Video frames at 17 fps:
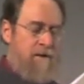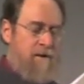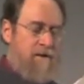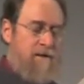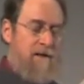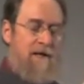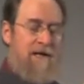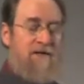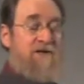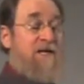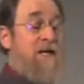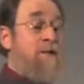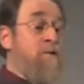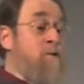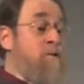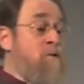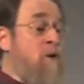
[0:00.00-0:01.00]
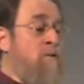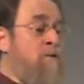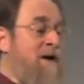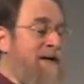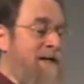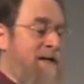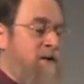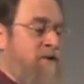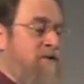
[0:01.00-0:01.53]
the United States was
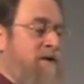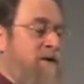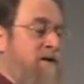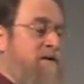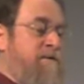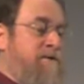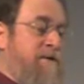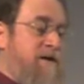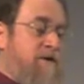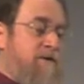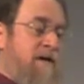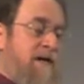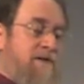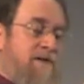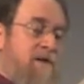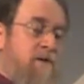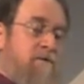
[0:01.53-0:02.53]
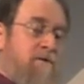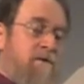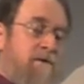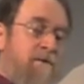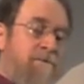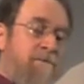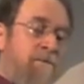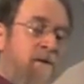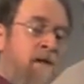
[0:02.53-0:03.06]
already a free trade zone,
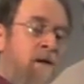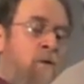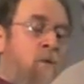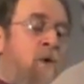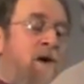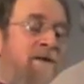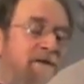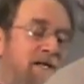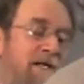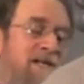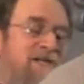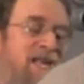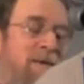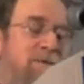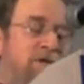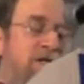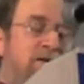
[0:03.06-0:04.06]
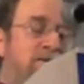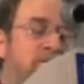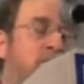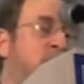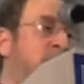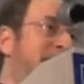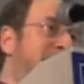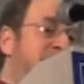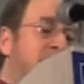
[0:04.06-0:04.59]
with the exception of a
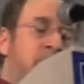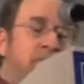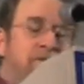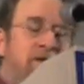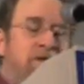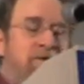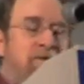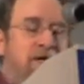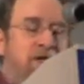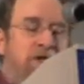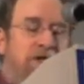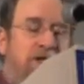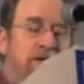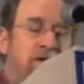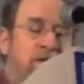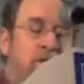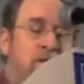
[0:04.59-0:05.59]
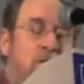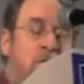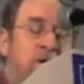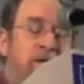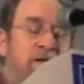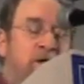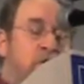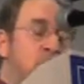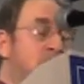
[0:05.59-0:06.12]
rare restriction
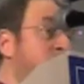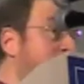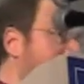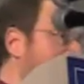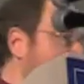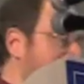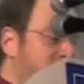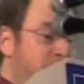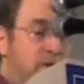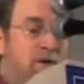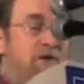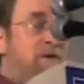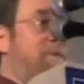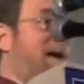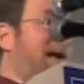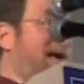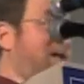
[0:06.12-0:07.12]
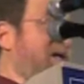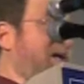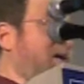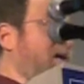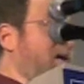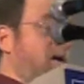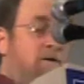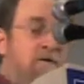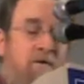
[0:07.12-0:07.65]
on European goods
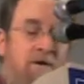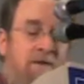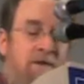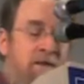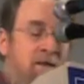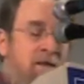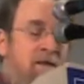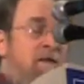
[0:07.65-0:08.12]
passing across